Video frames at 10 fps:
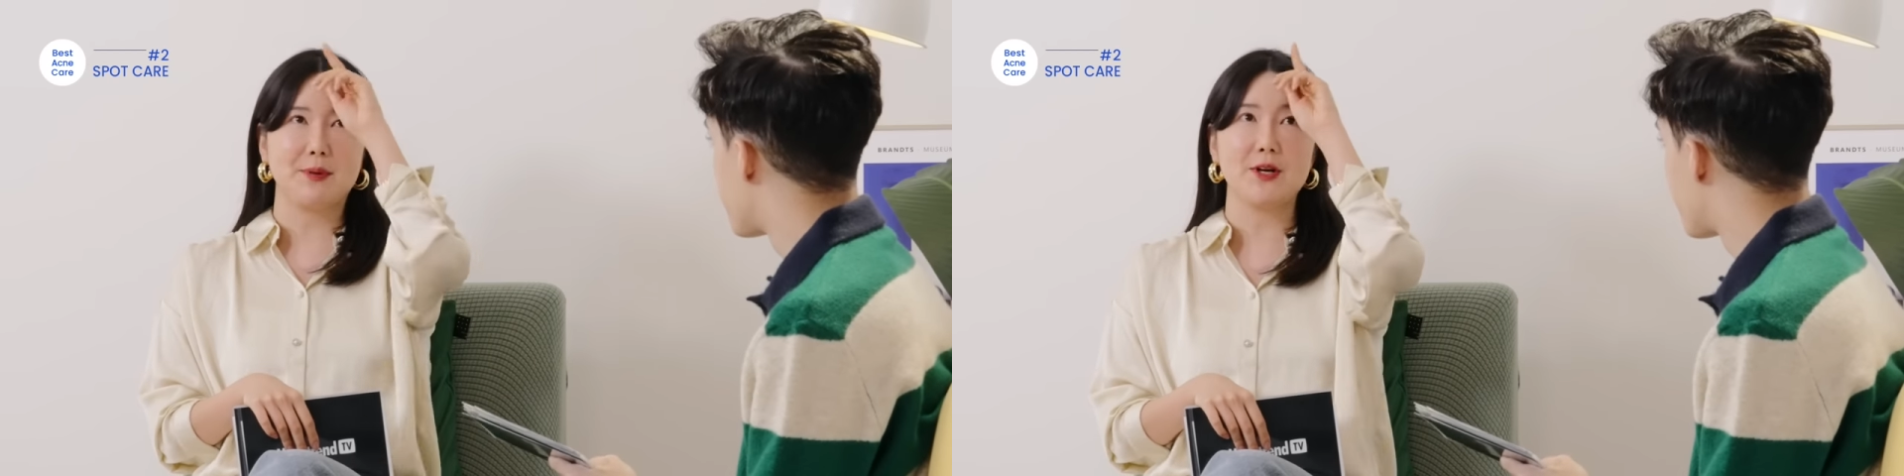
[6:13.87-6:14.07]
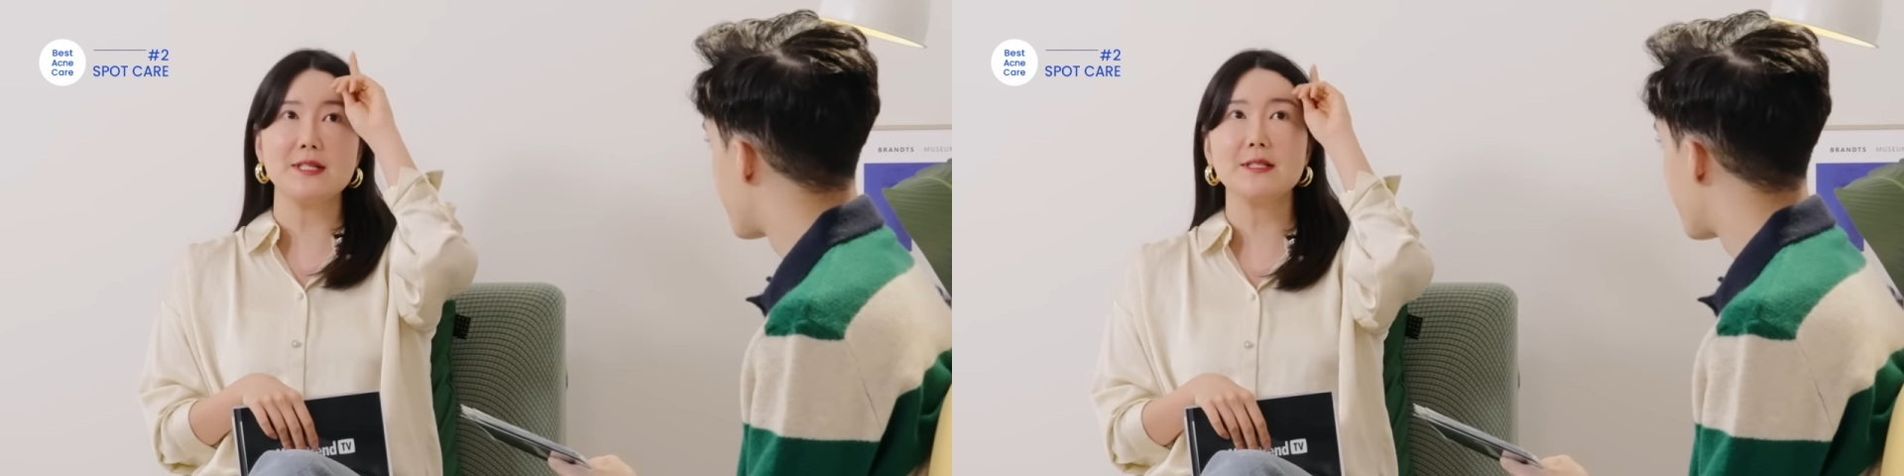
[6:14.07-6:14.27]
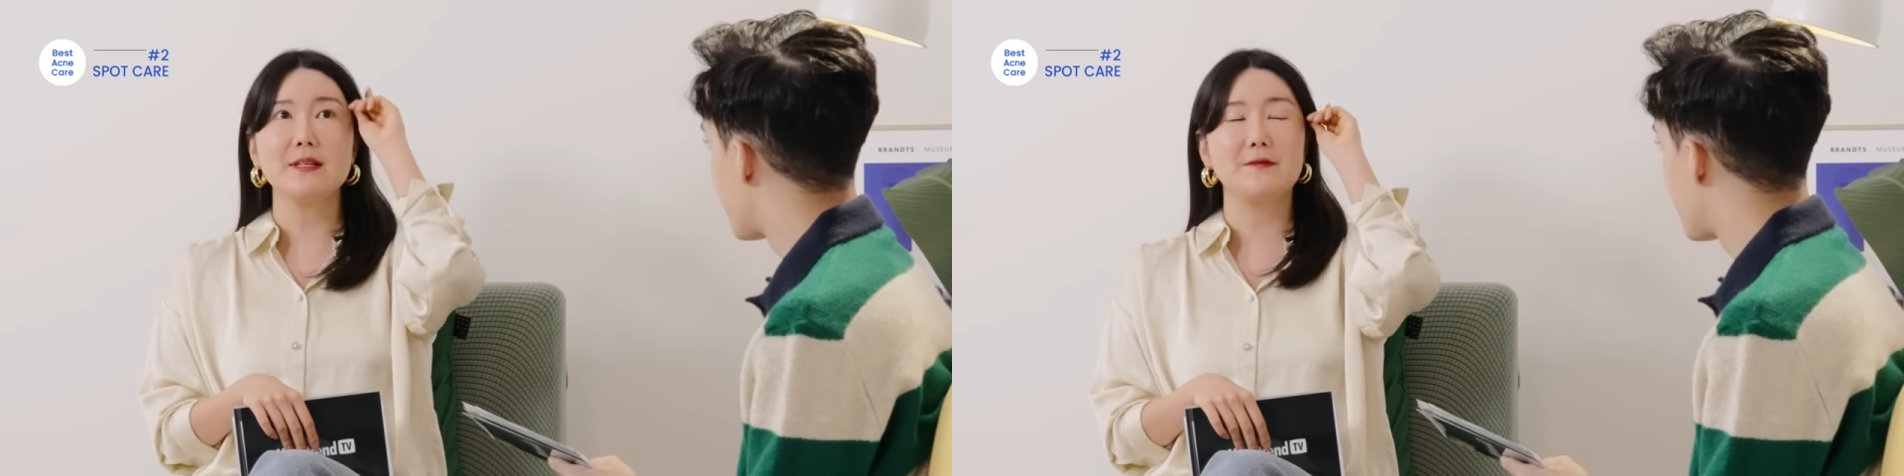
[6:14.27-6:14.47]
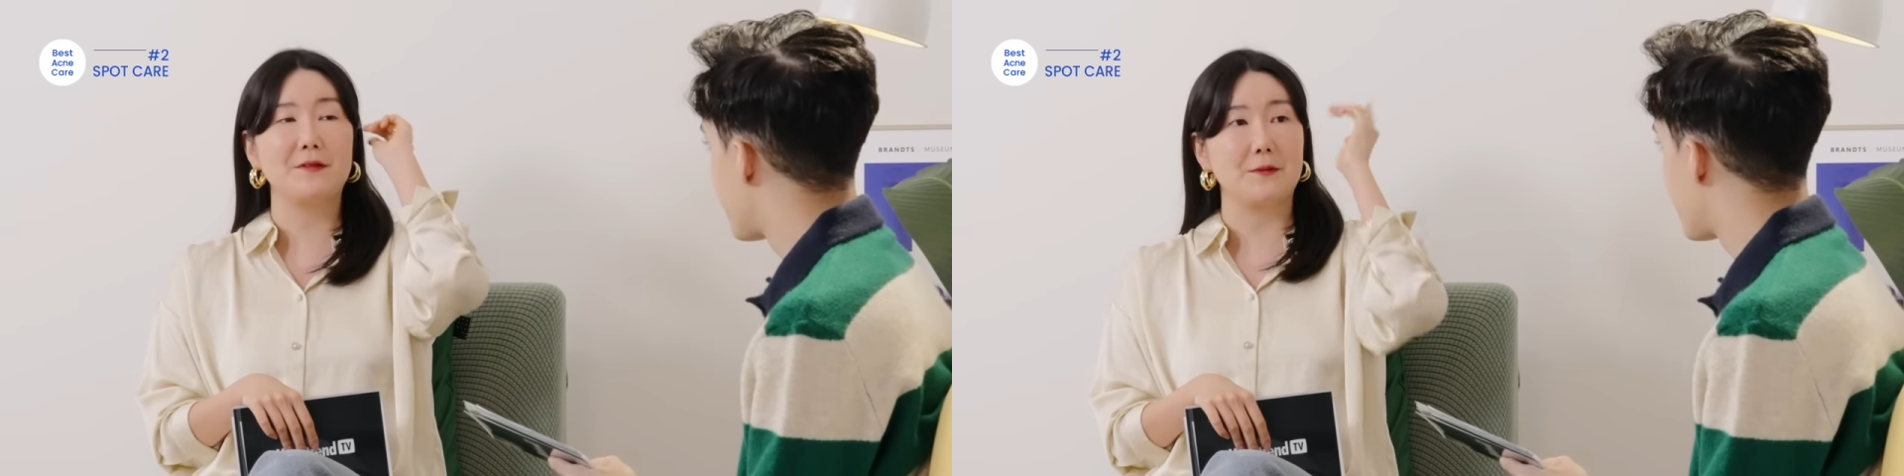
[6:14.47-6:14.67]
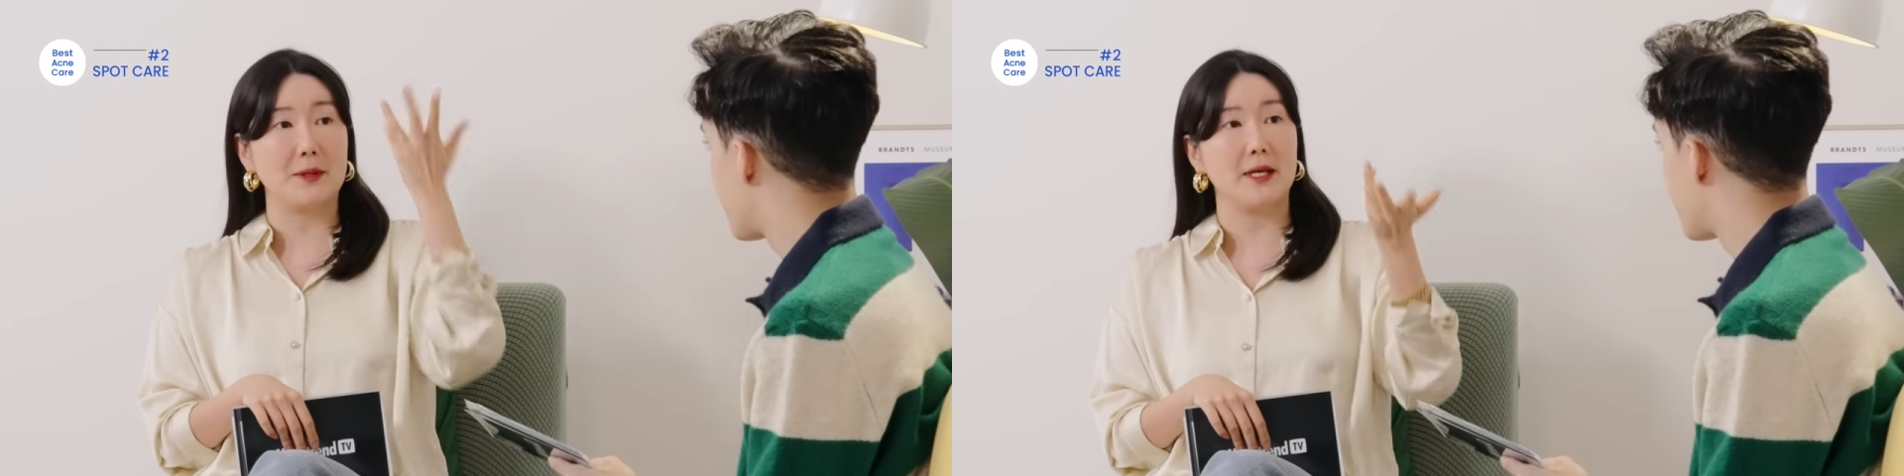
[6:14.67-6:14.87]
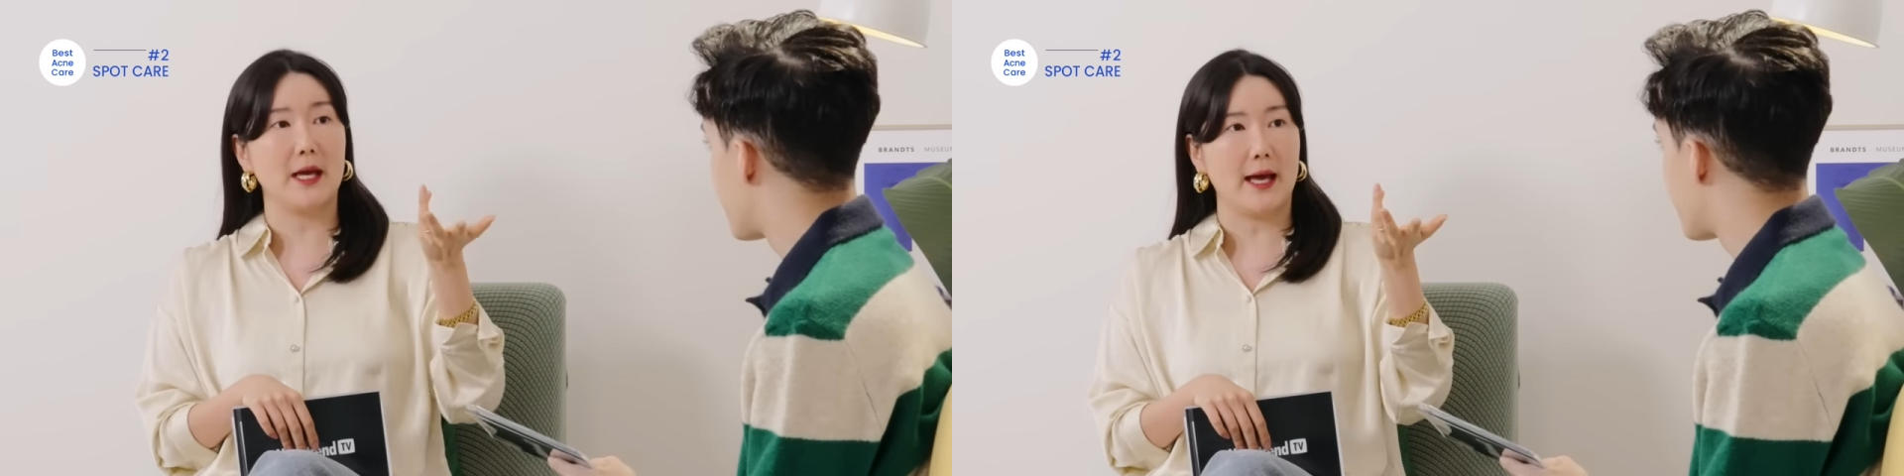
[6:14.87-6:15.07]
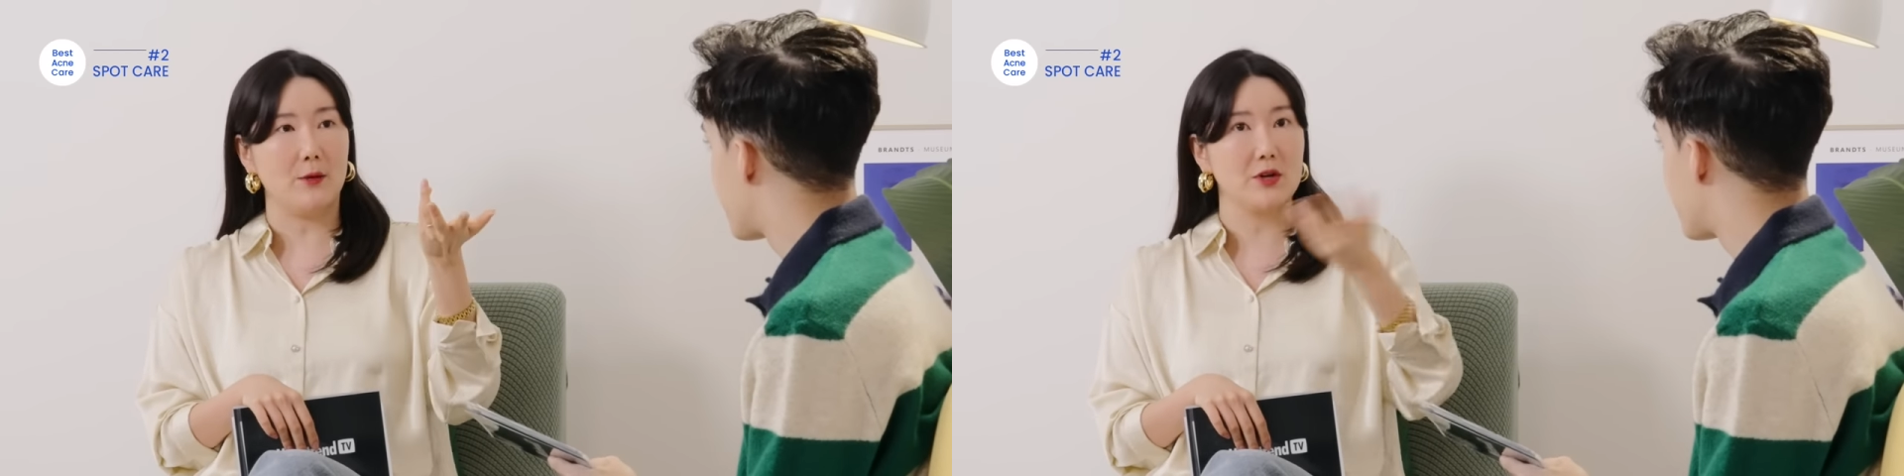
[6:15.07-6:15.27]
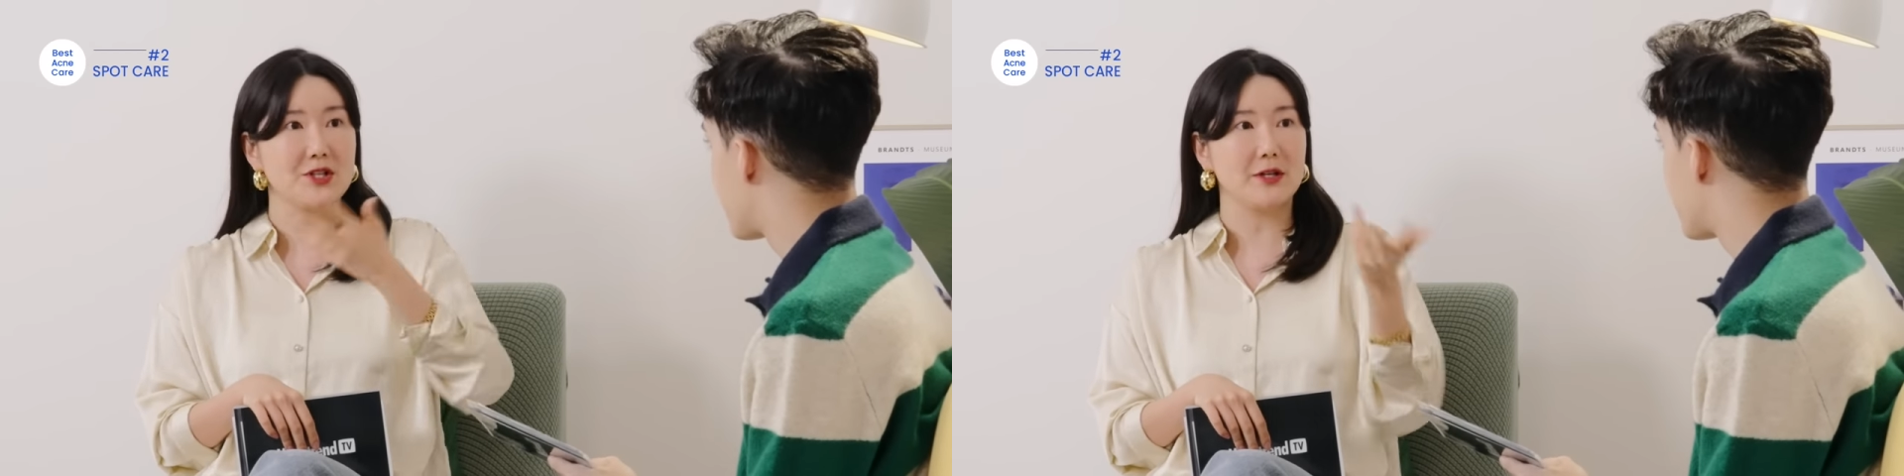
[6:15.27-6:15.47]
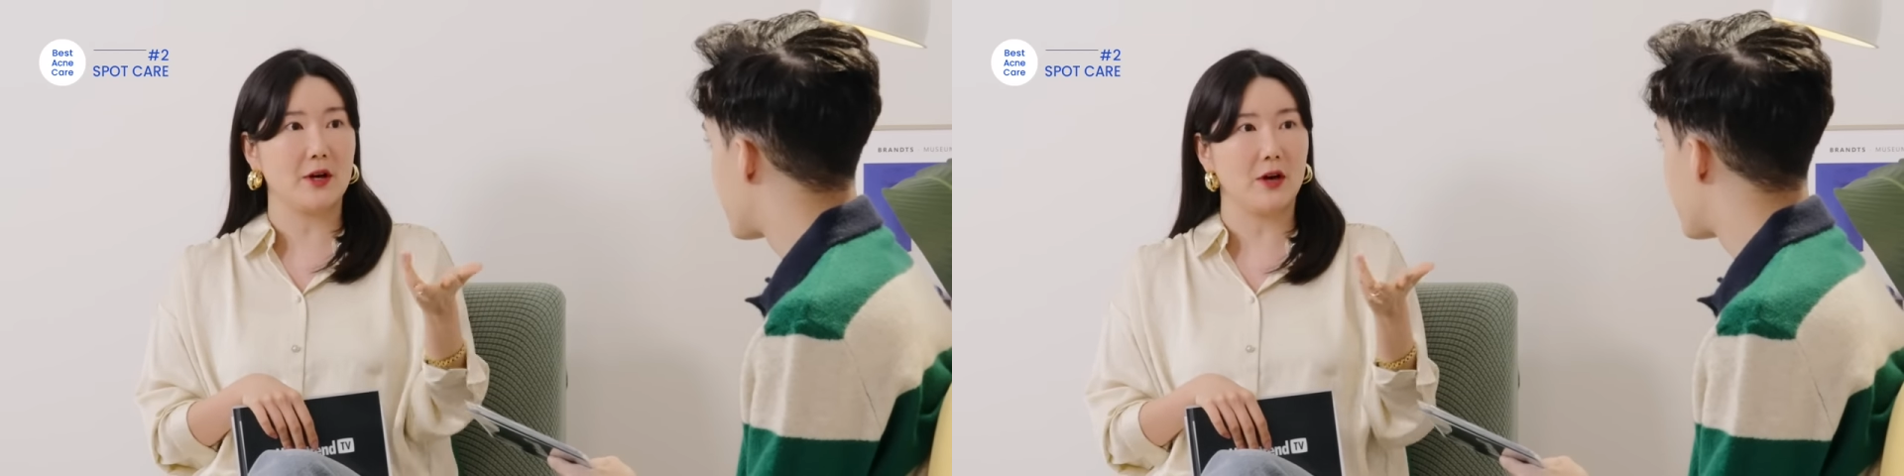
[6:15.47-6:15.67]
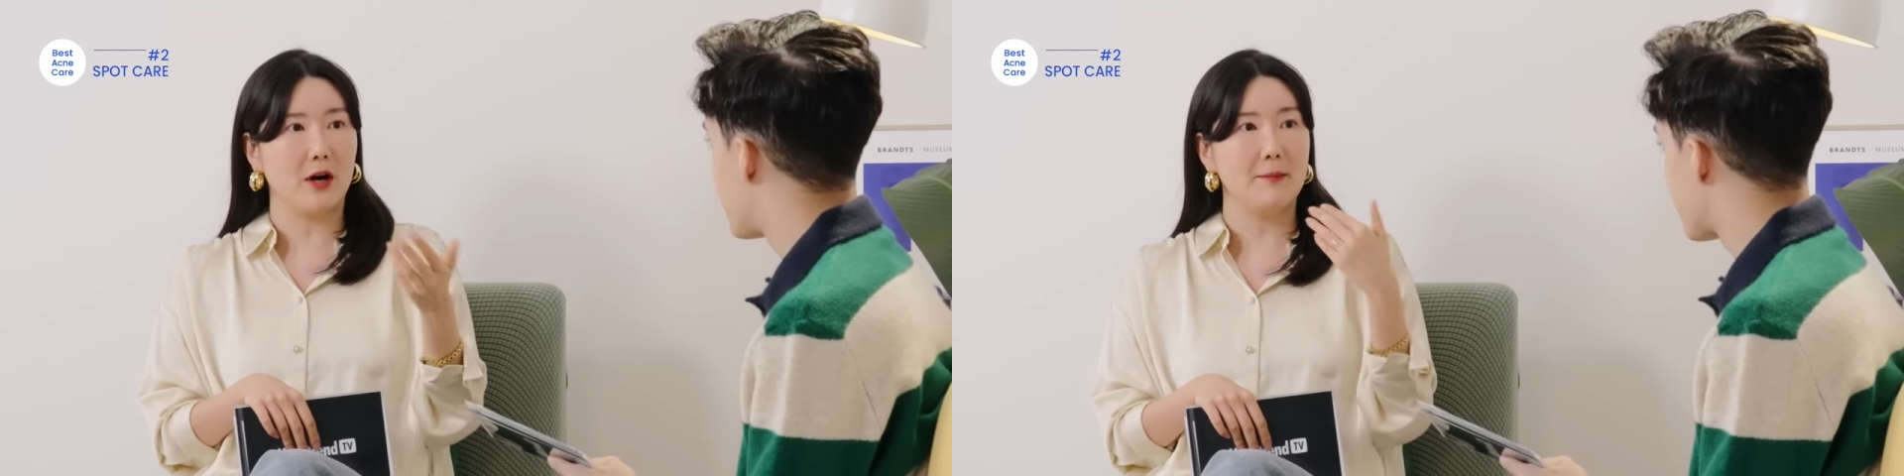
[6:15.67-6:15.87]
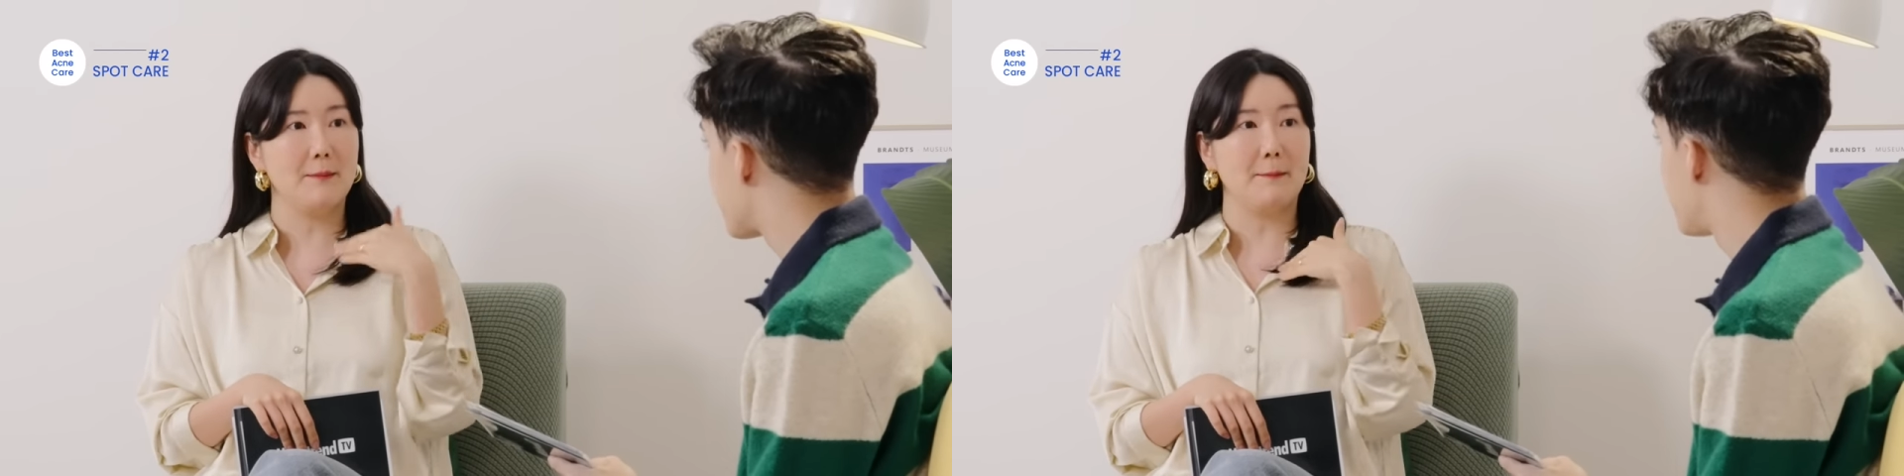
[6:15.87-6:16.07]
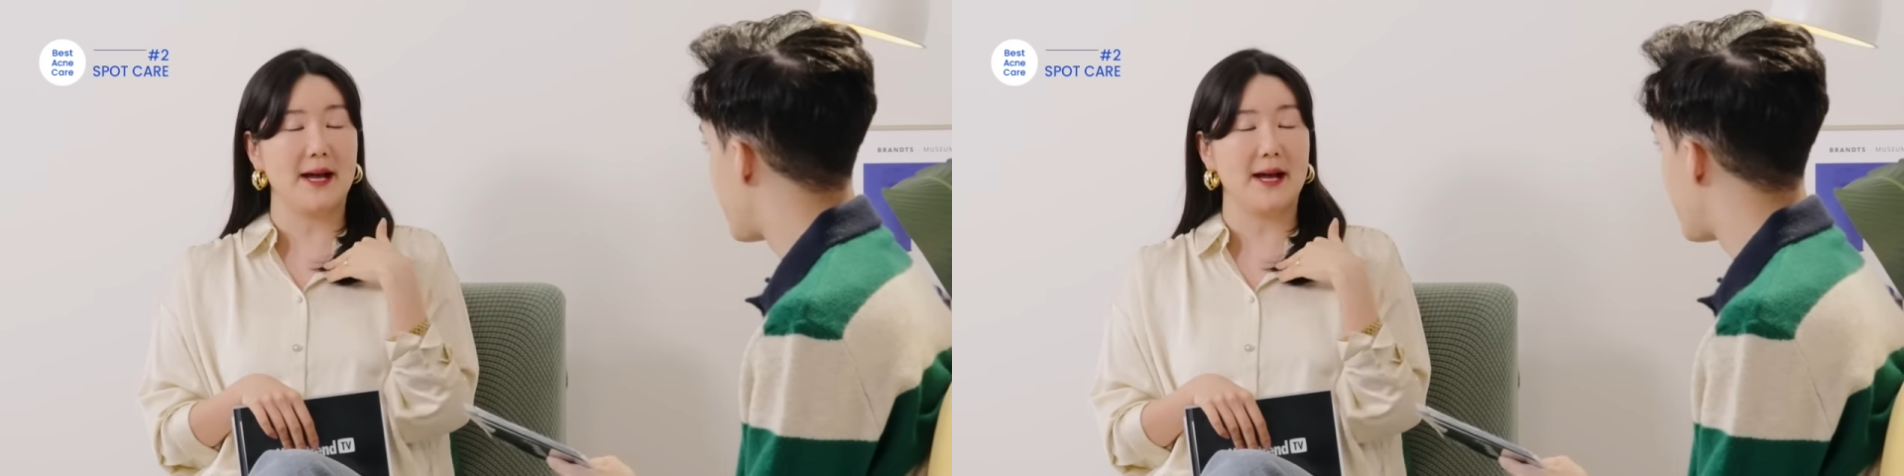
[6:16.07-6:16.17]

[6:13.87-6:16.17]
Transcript: personally for me at WishTrend.com,